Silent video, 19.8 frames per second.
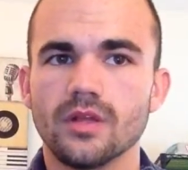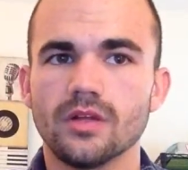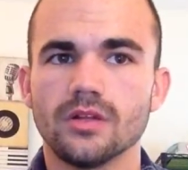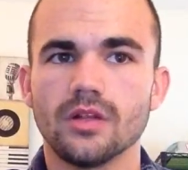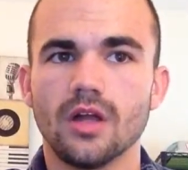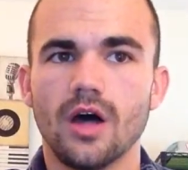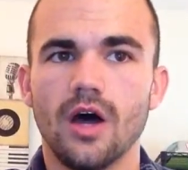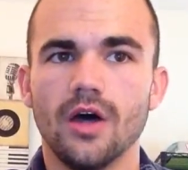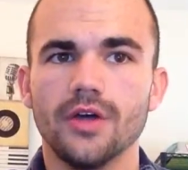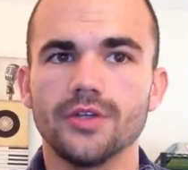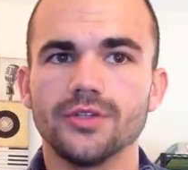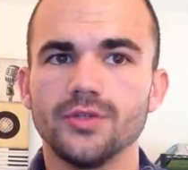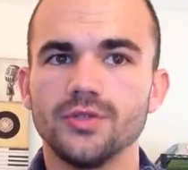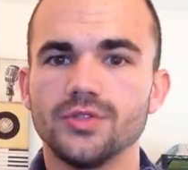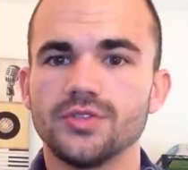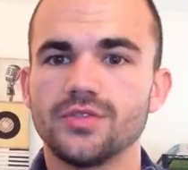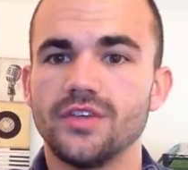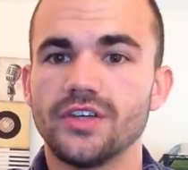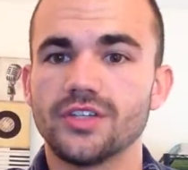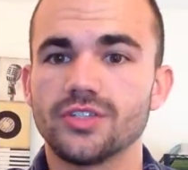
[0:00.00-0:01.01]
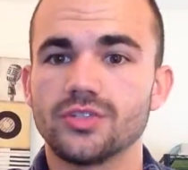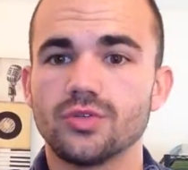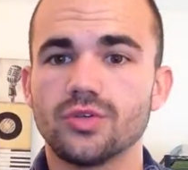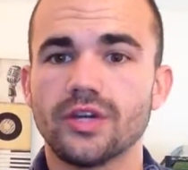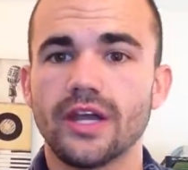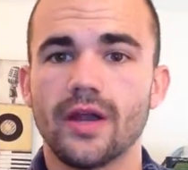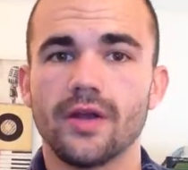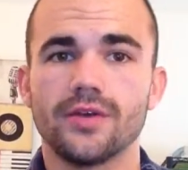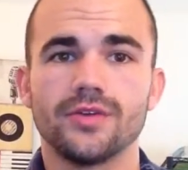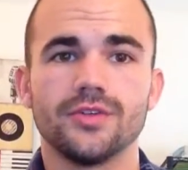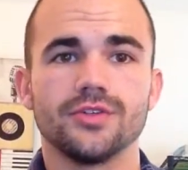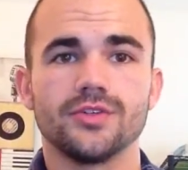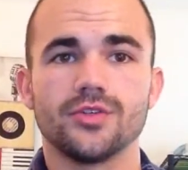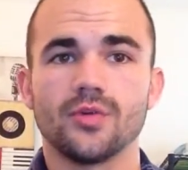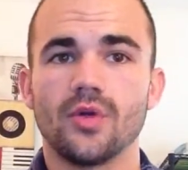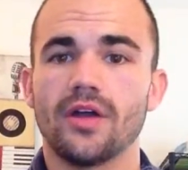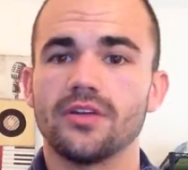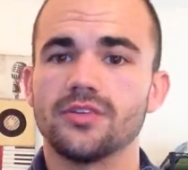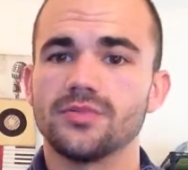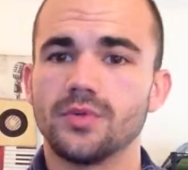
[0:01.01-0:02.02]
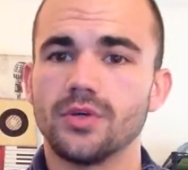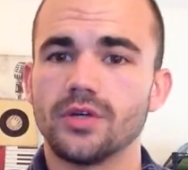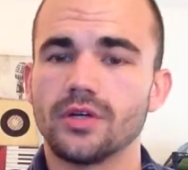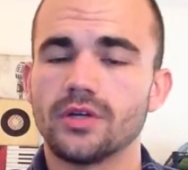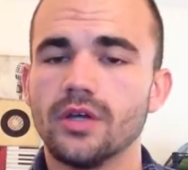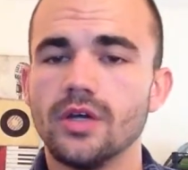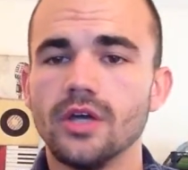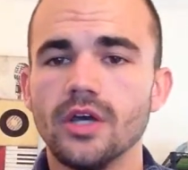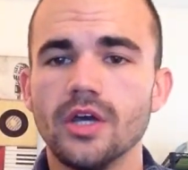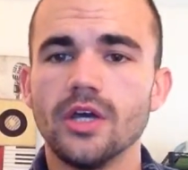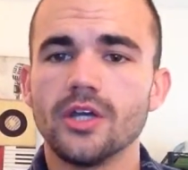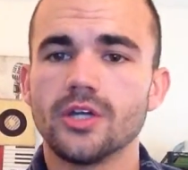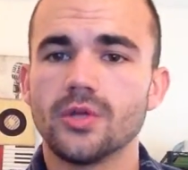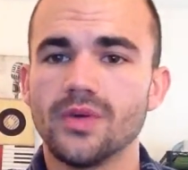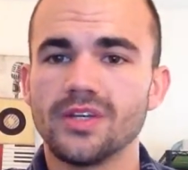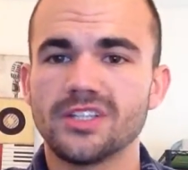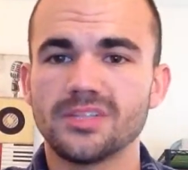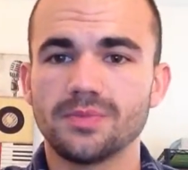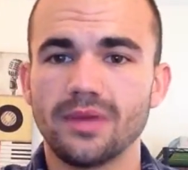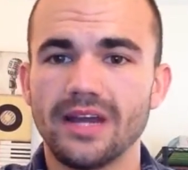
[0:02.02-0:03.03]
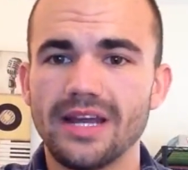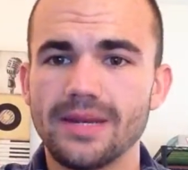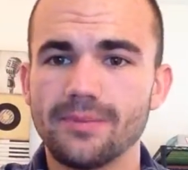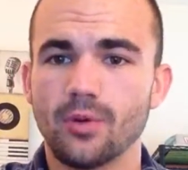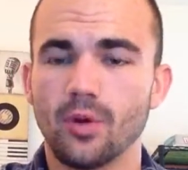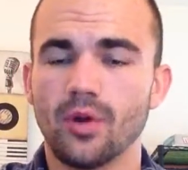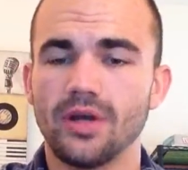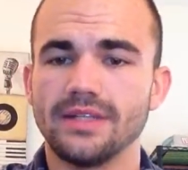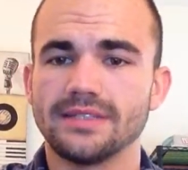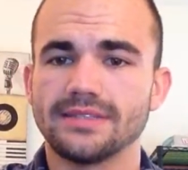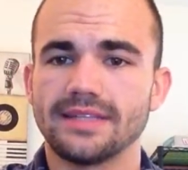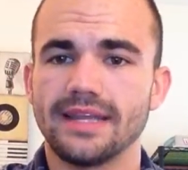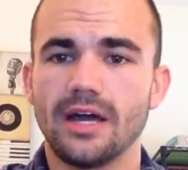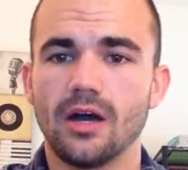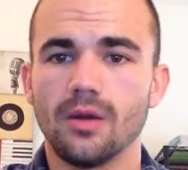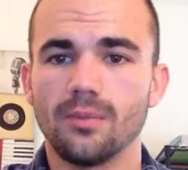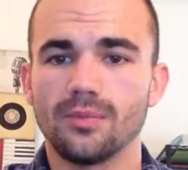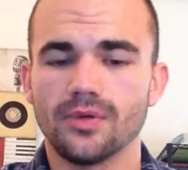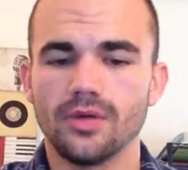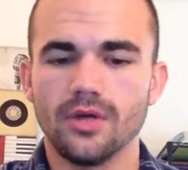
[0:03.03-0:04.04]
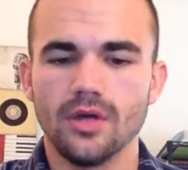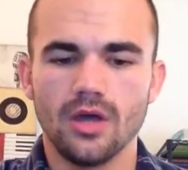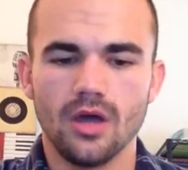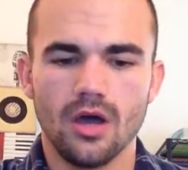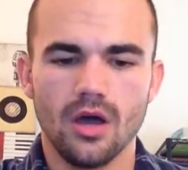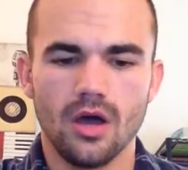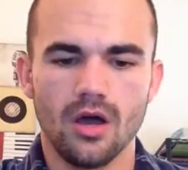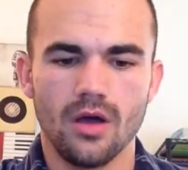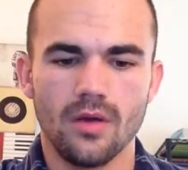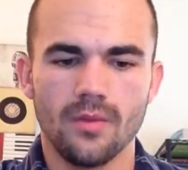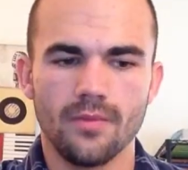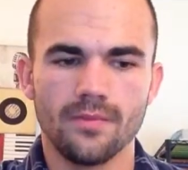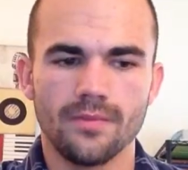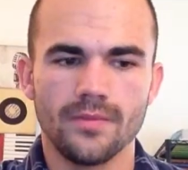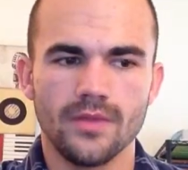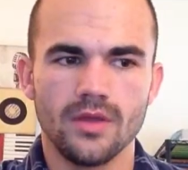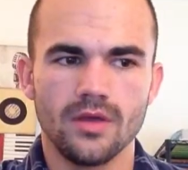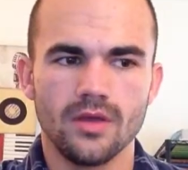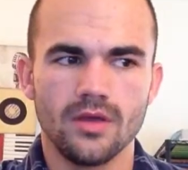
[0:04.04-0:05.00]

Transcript: Law used fictional characters throughout his book to explain points and help, um,